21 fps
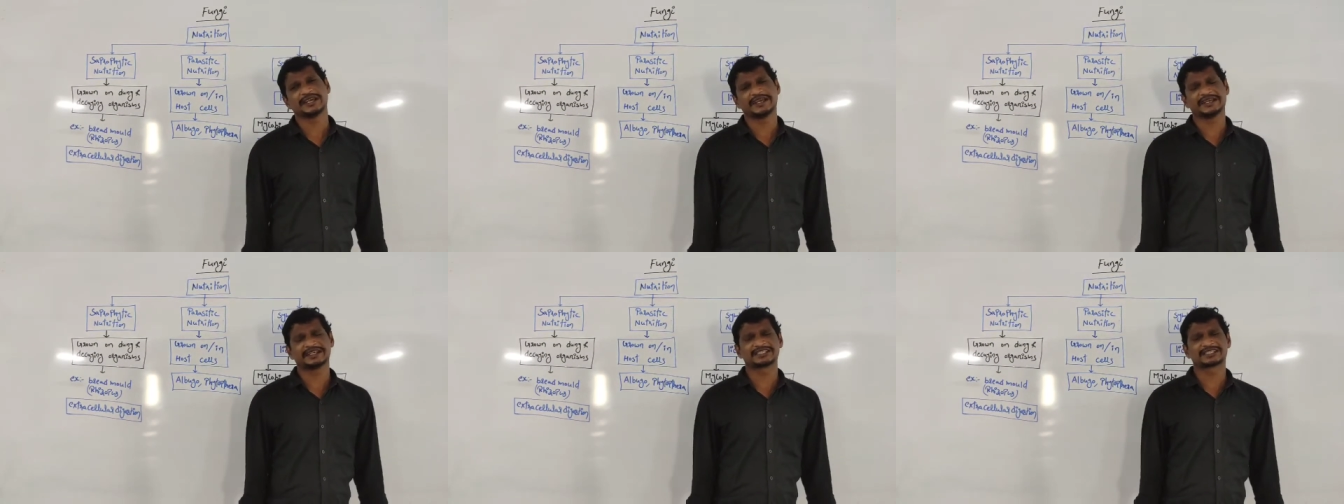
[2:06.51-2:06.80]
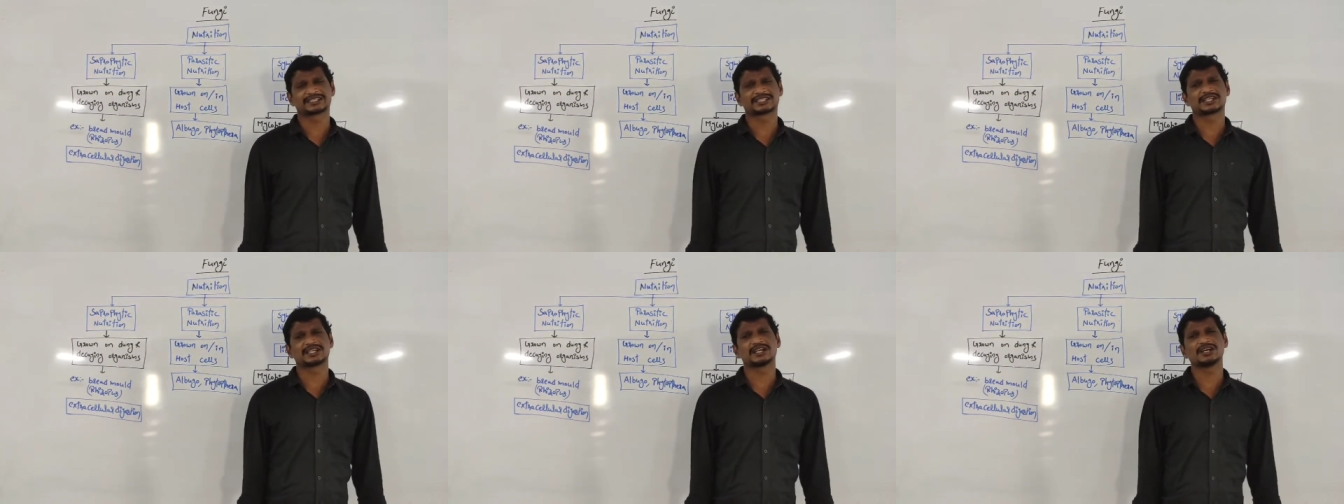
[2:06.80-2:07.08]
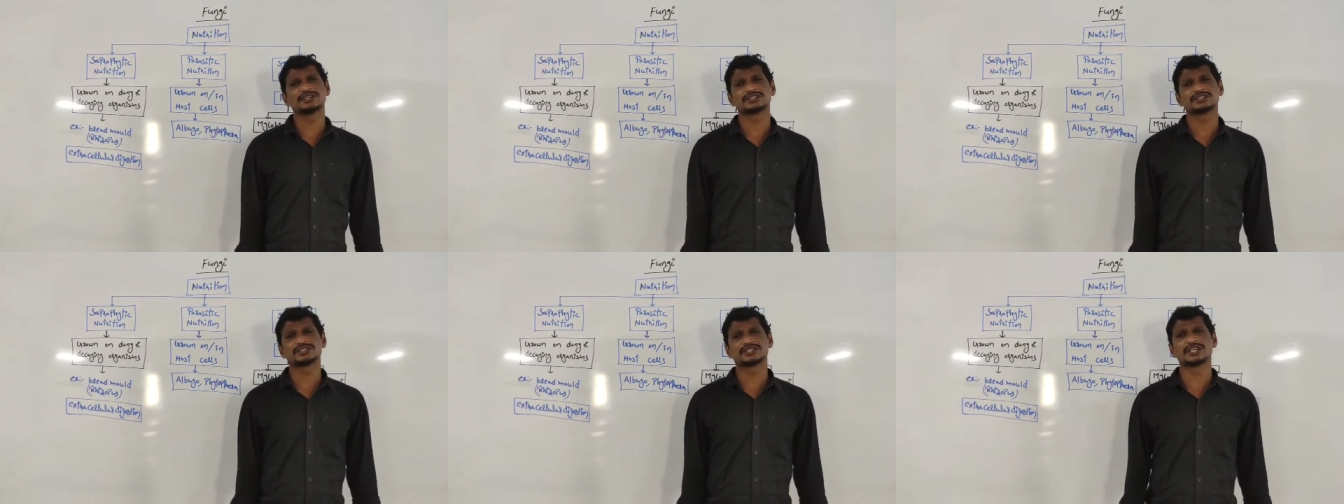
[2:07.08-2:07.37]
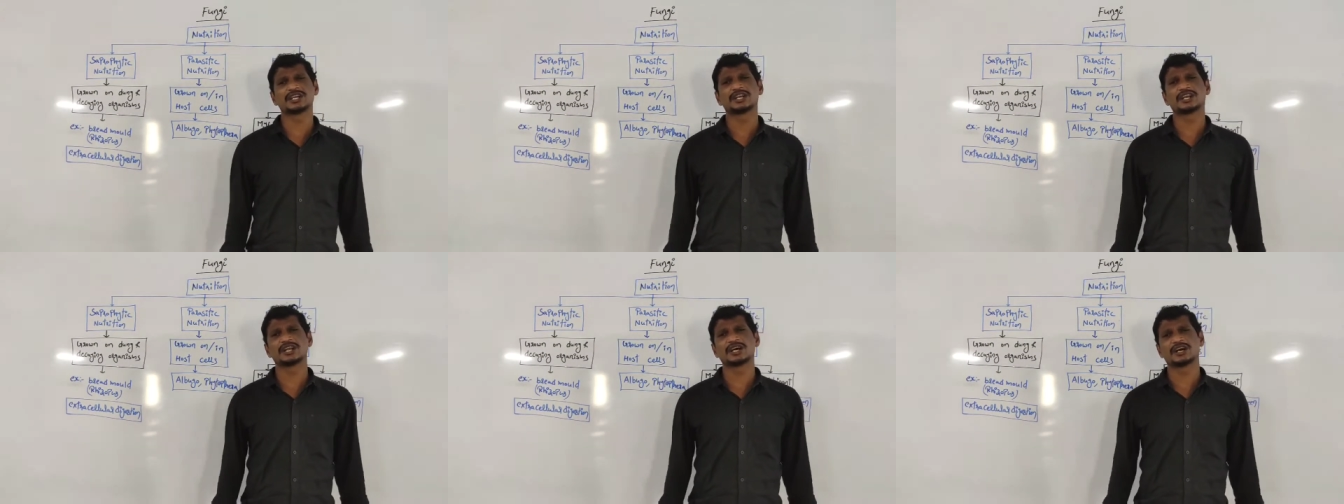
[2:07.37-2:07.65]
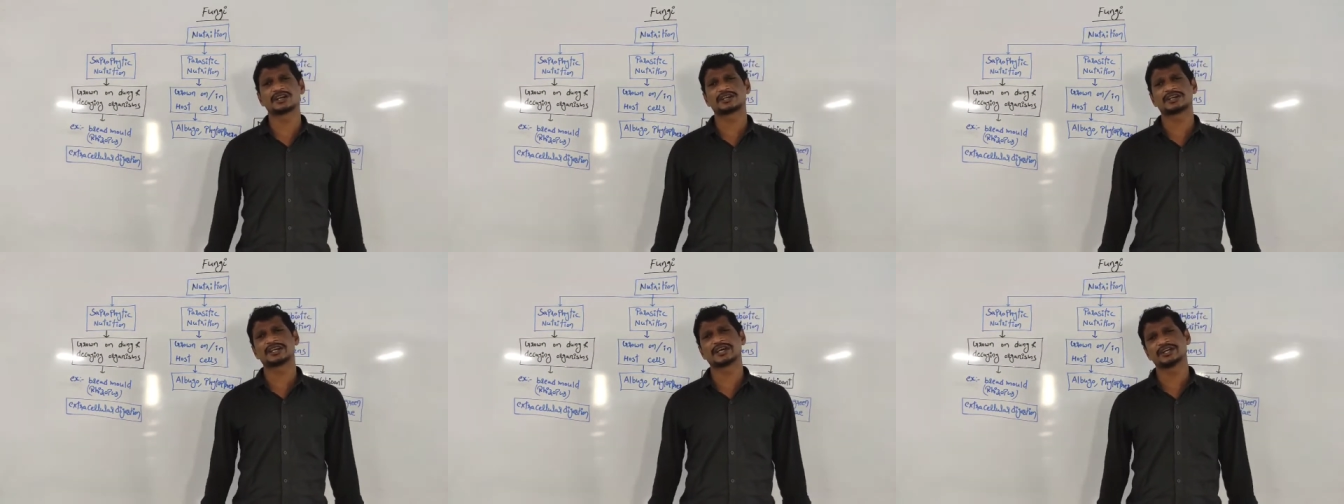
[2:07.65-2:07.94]

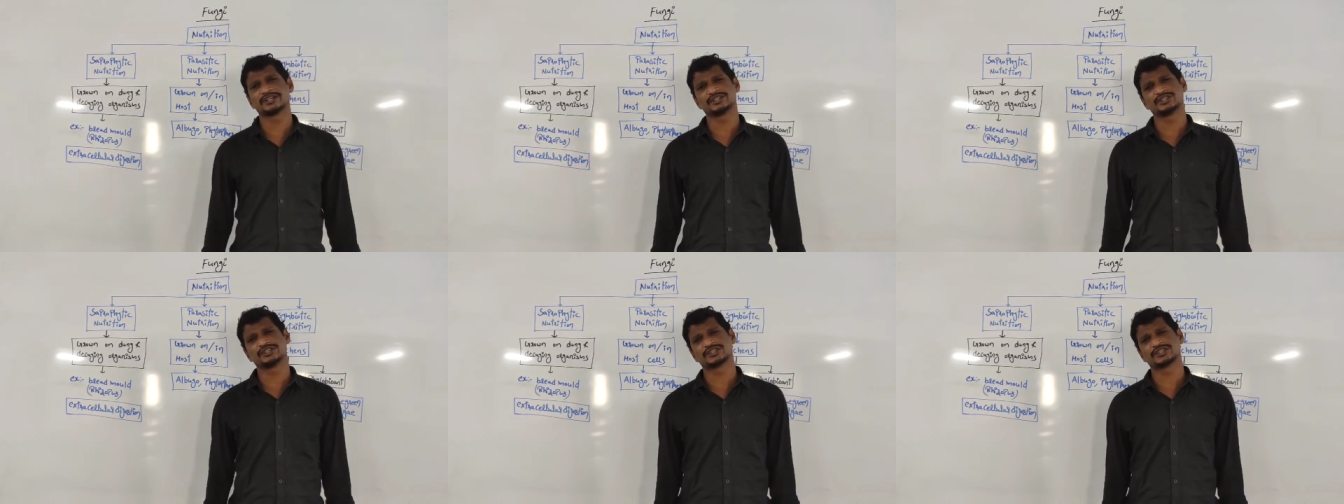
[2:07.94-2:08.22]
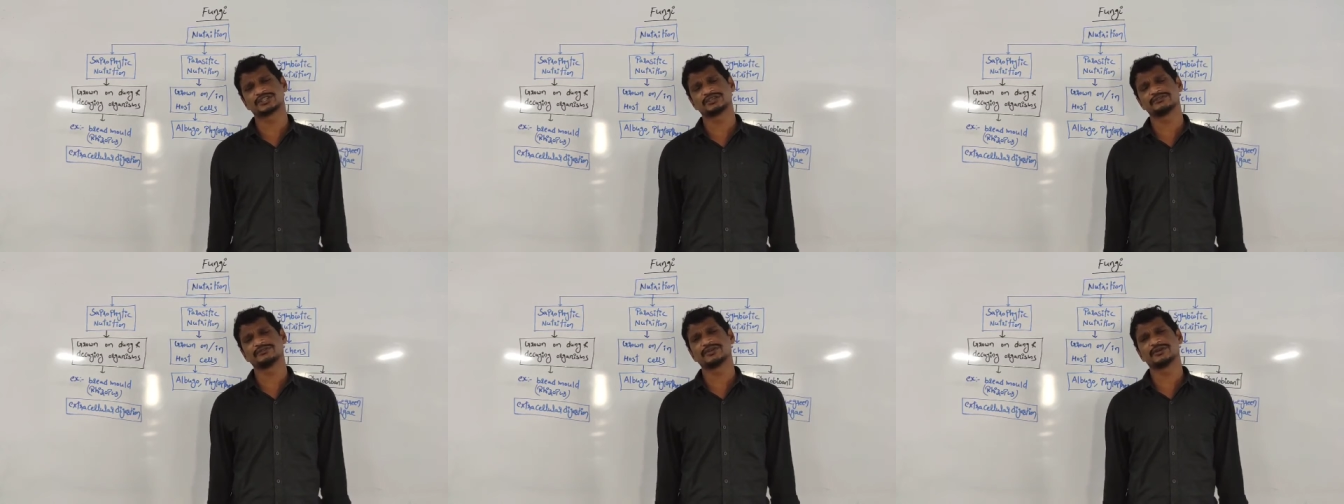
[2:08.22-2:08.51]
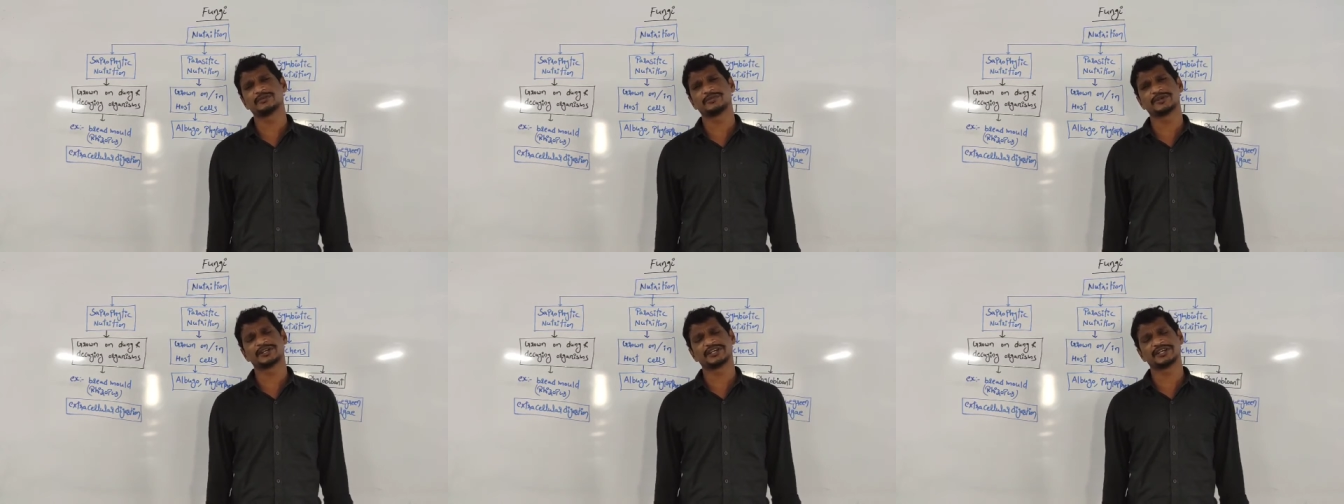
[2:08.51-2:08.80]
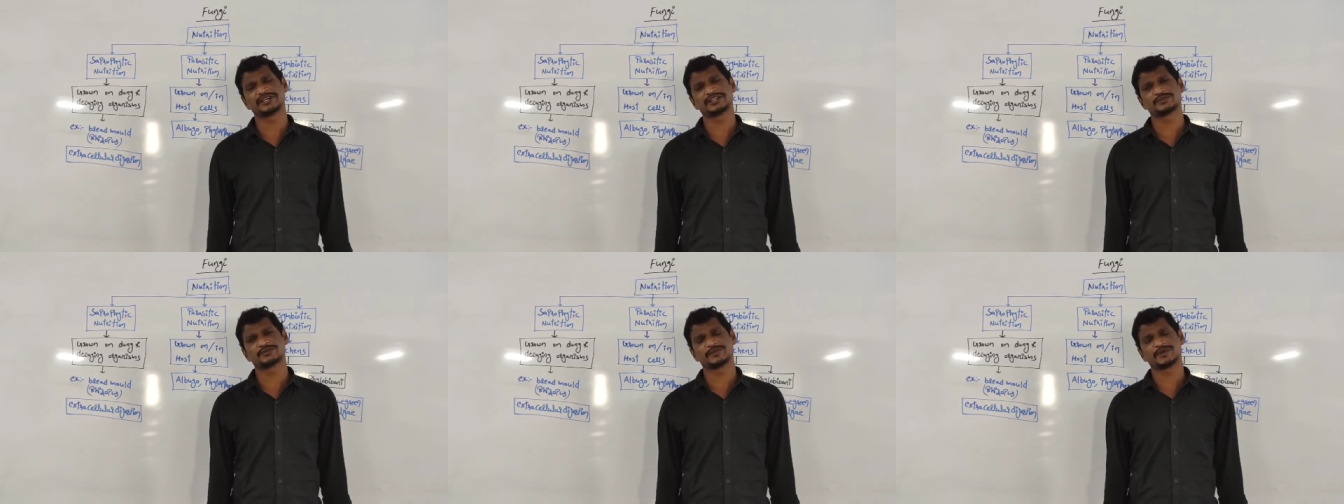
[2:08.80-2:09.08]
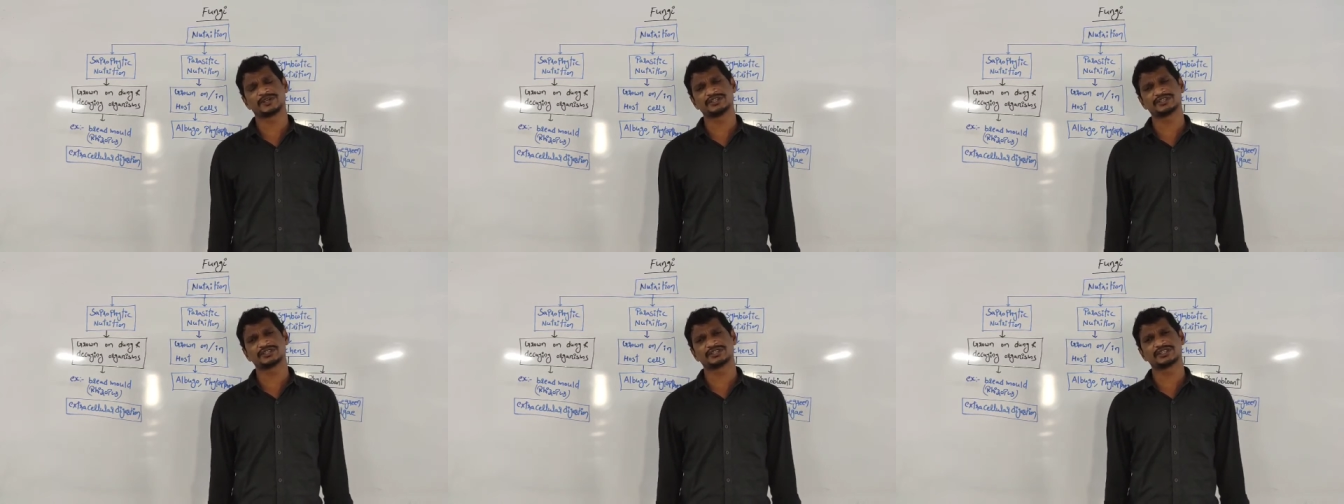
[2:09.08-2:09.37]
extracellular digestion will be takes
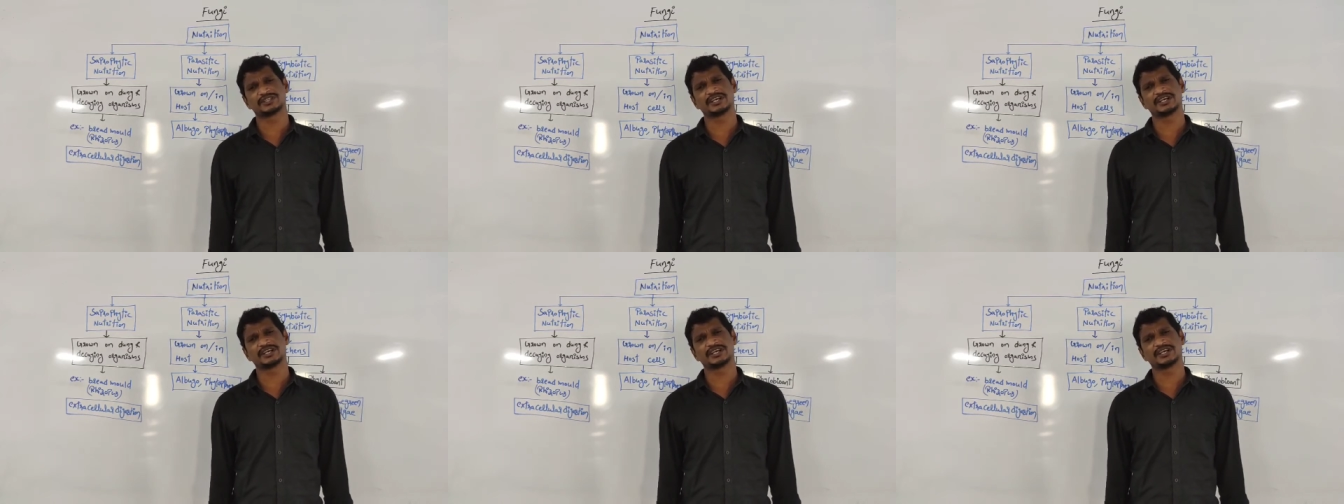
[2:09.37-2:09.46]
place.